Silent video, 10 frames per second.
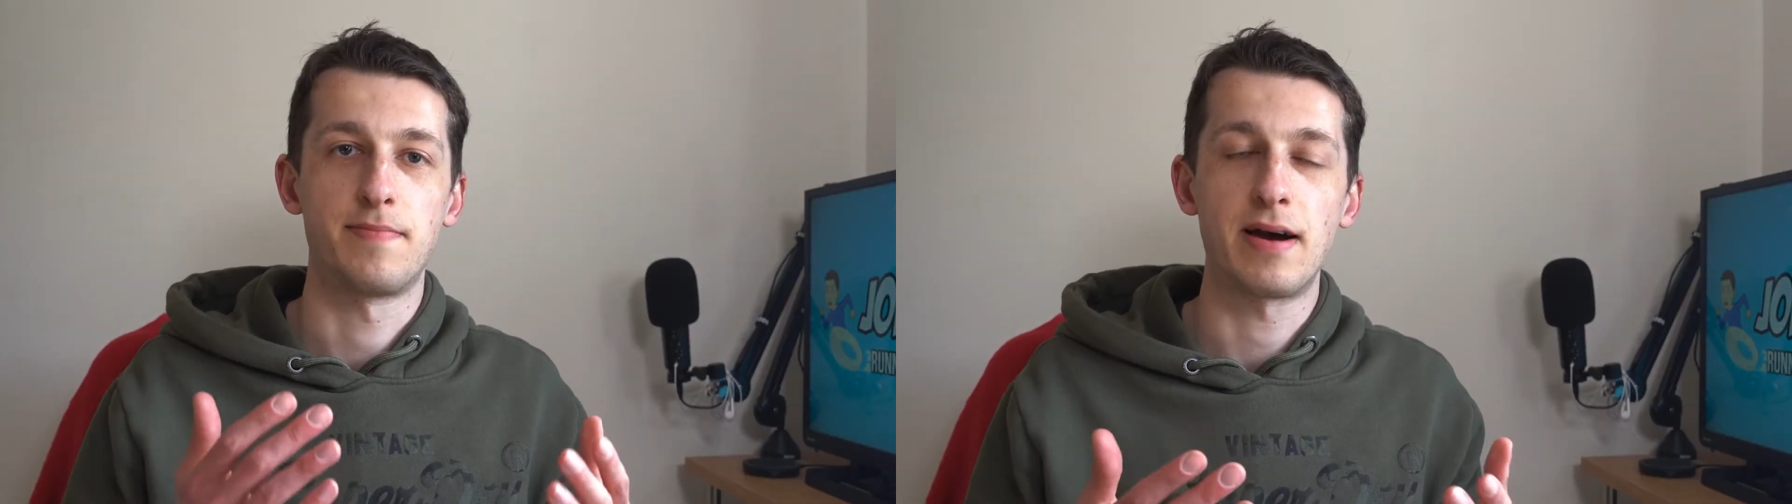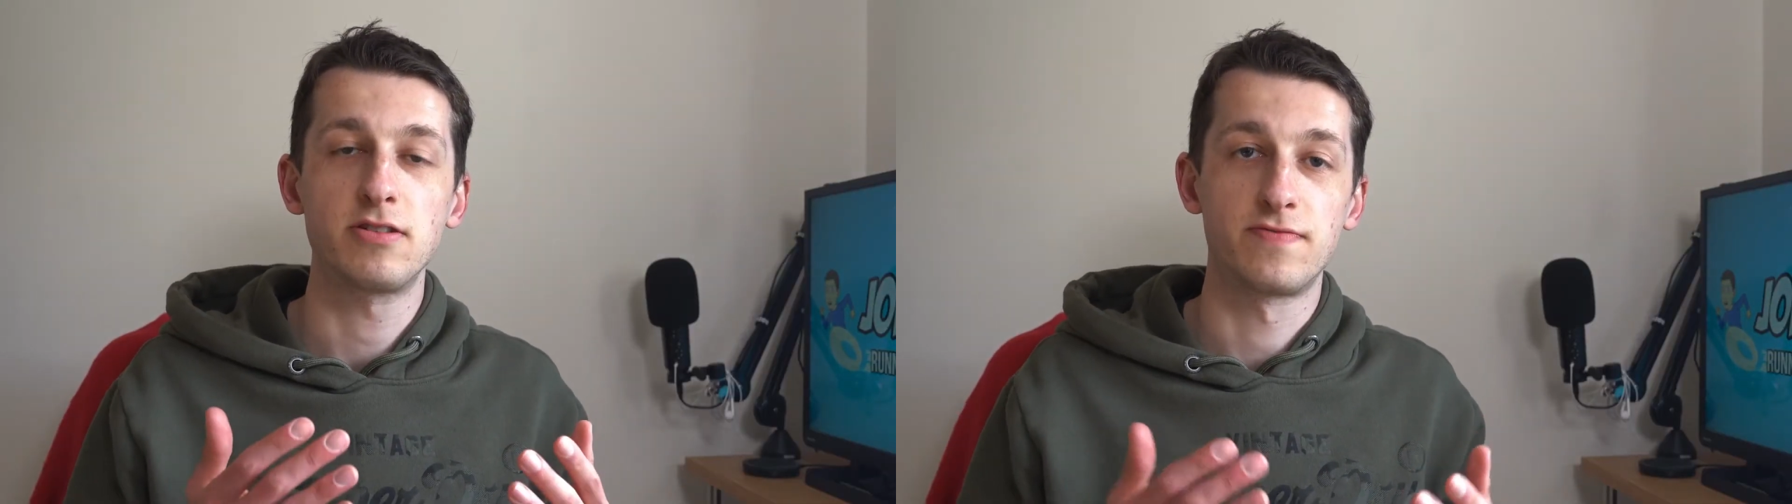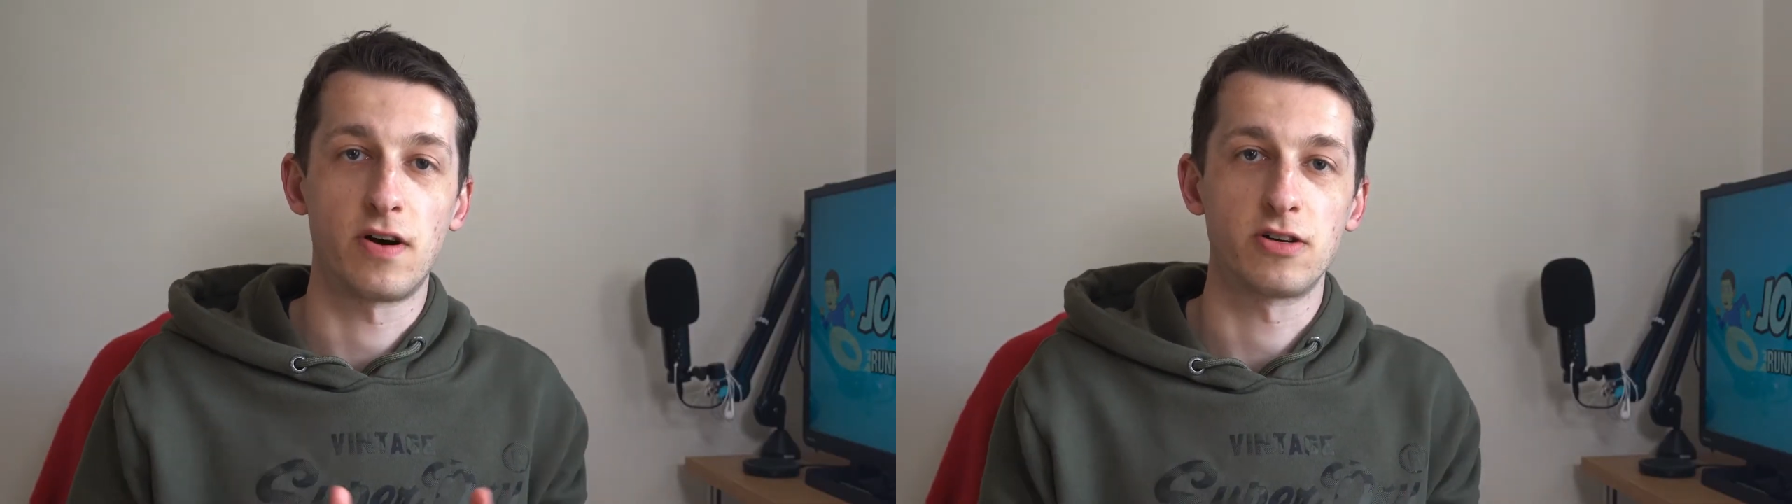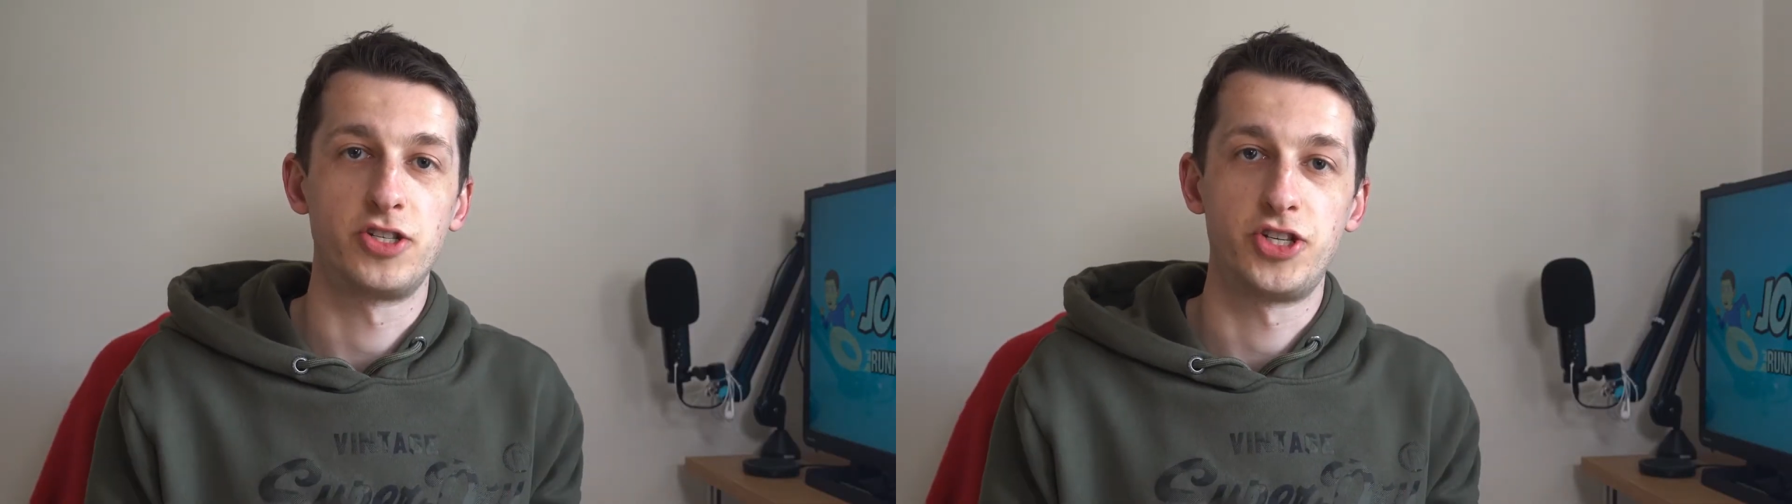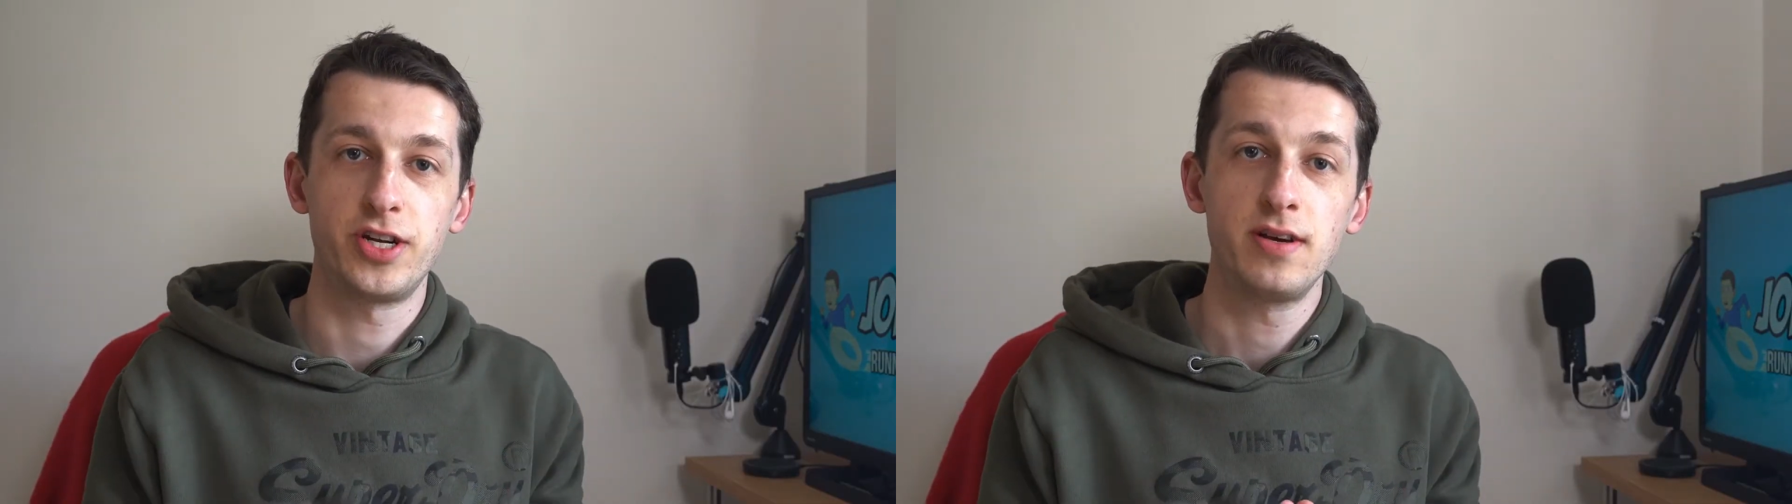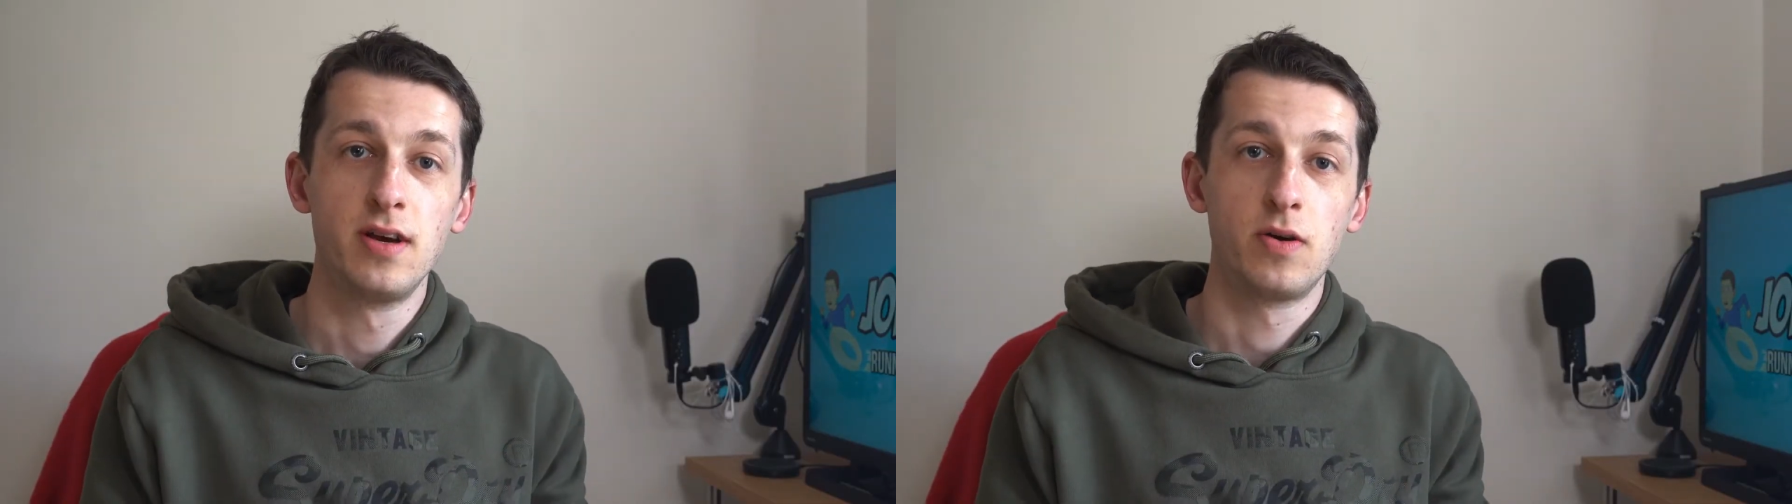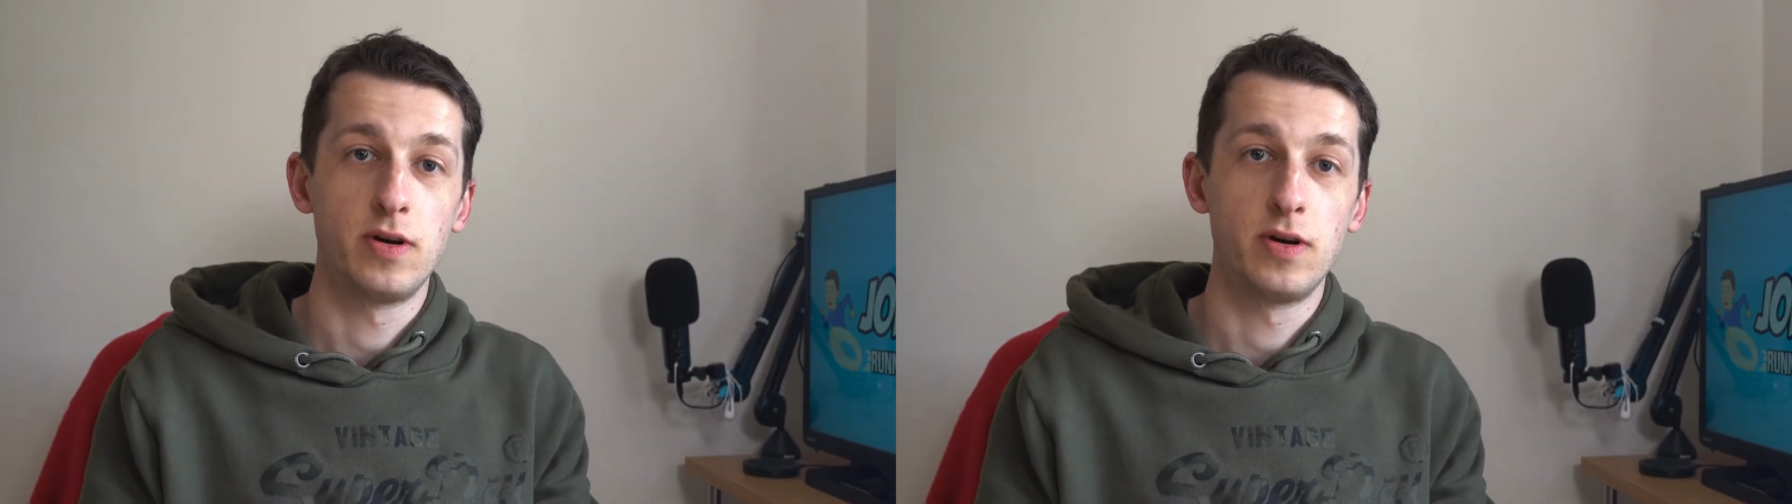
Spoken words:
amount of oxygen